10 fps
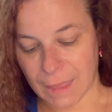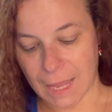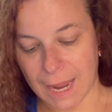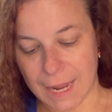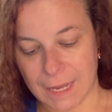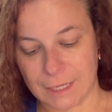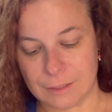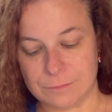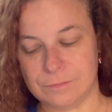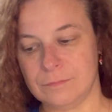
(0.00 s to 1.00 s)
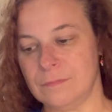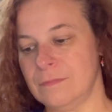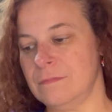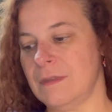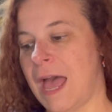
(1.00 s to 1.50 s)
And
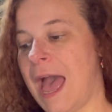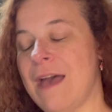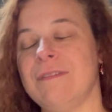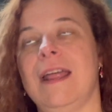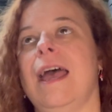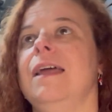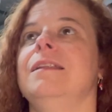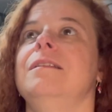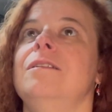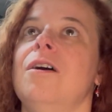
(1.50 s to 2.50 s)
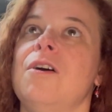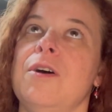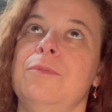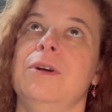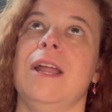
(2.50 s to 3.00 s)
I haven't had, knock
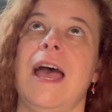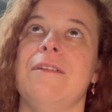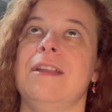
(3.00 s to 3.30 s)
on wood, I haven't